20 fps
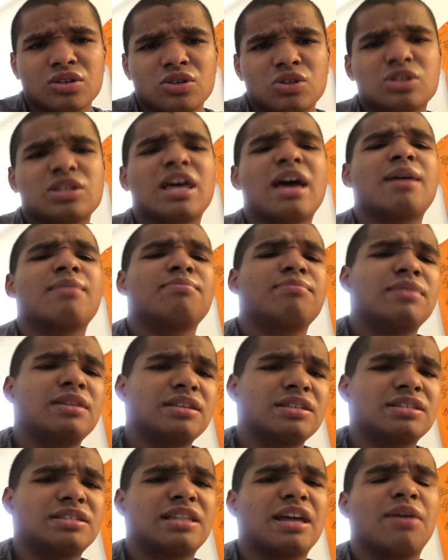So that
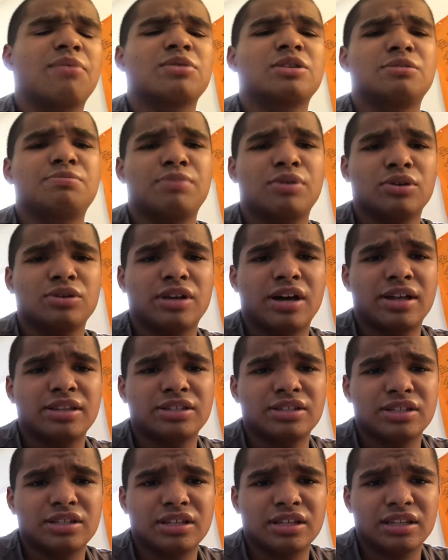means that was built
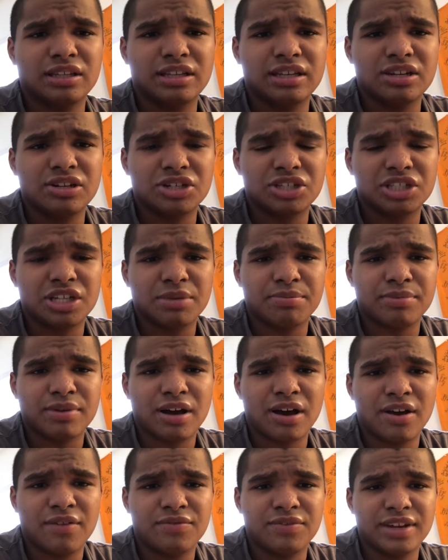under the leadership
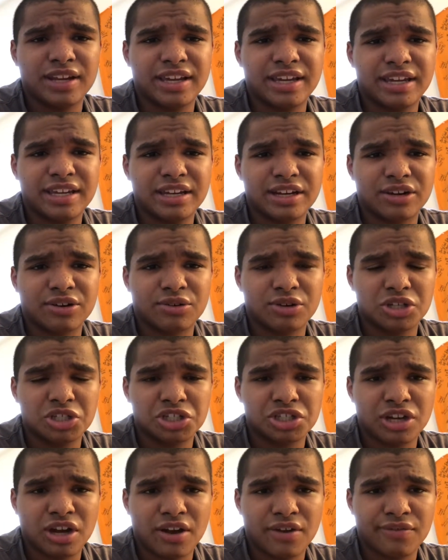of Nikita
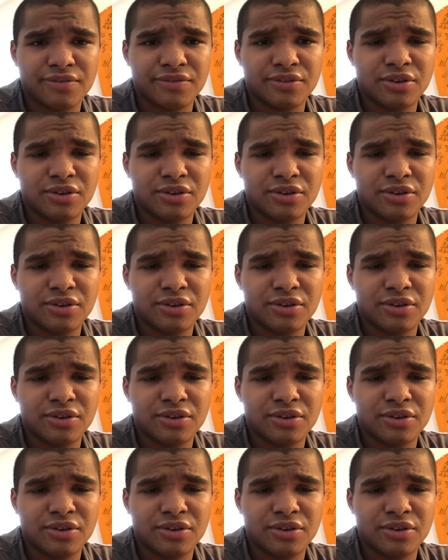Khrushchev,